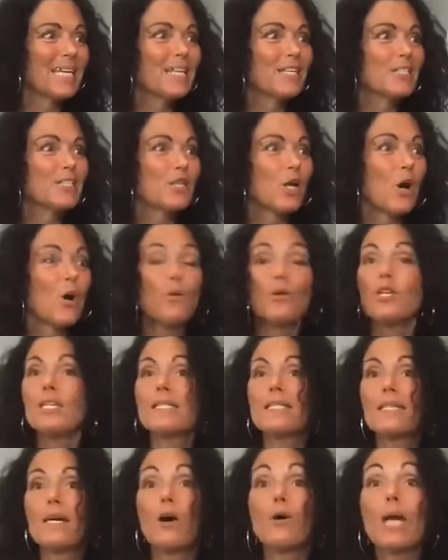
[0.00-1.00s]
So,
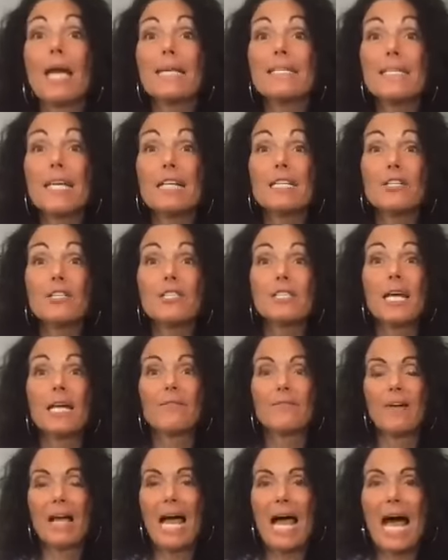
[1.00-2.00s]
okay, tell yourself,
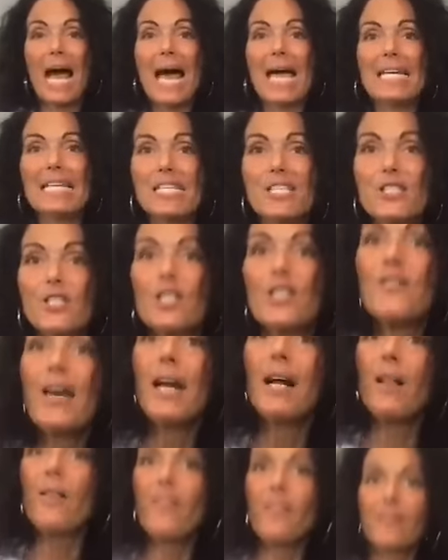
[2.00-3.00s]
I deserve health.